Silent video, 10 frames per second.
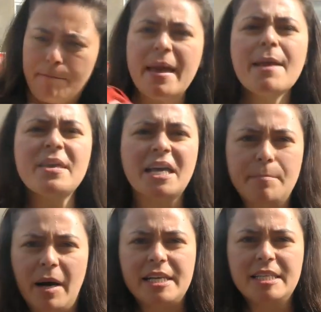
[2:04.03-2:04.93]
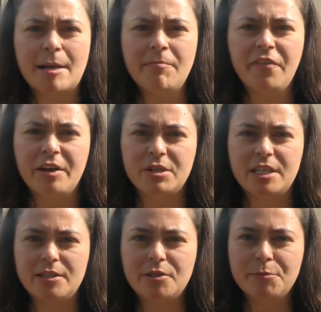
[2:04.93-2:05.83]
Maybe I could buy something with
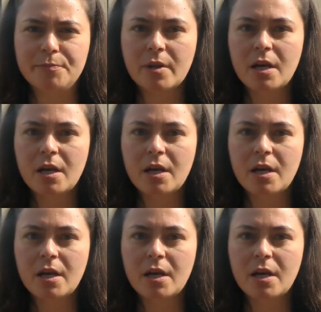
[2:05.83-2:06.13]
this.